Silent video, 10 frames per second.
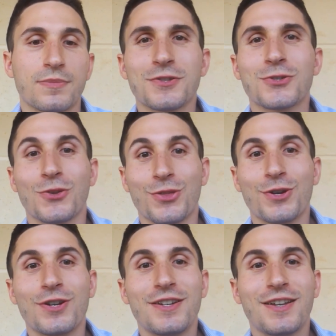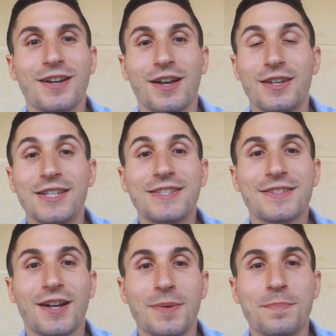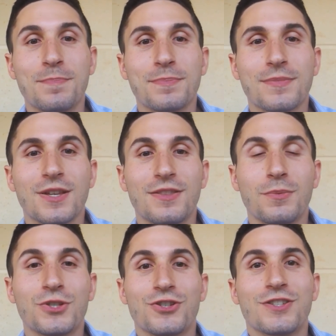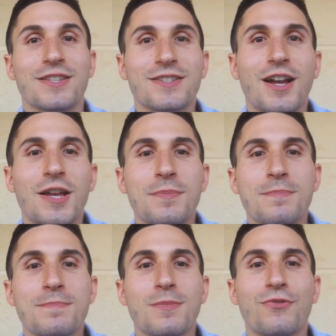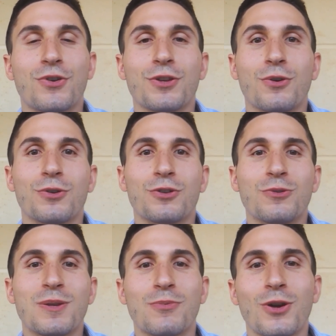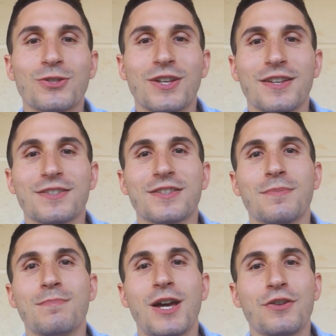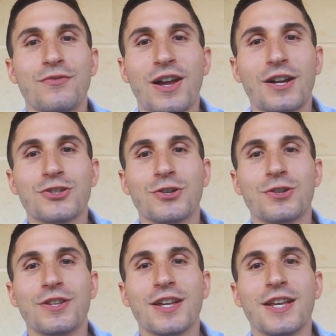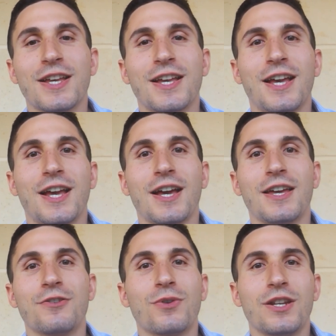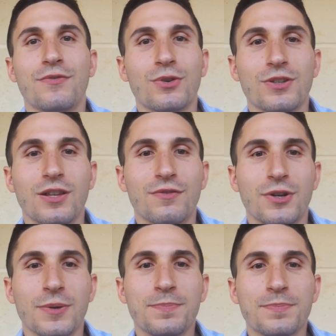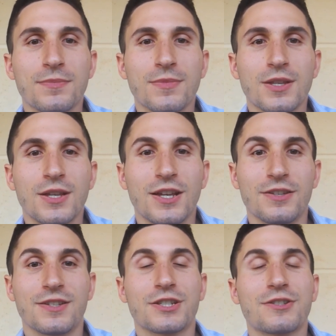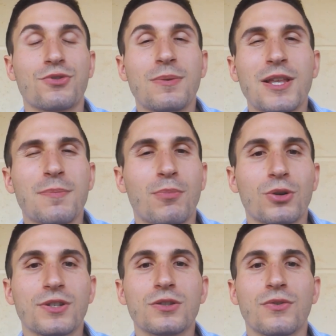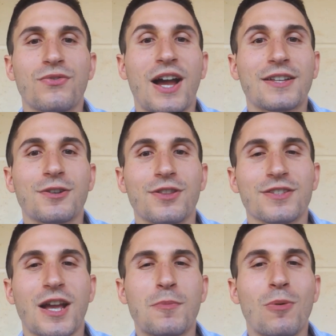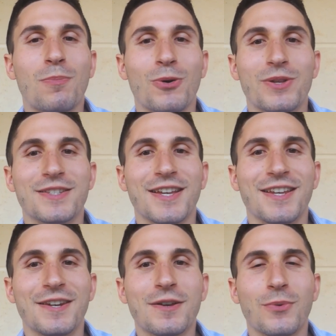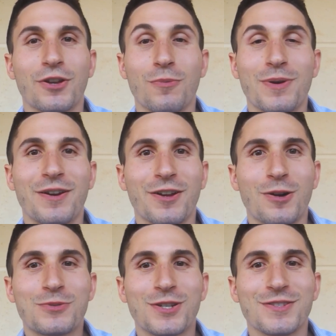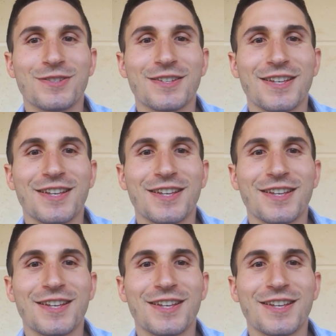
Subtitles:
So third, lead time, which is the time for the order to be processed, manufactured, and ready for delivery. It is extremely important to factor the time component in when comparing options.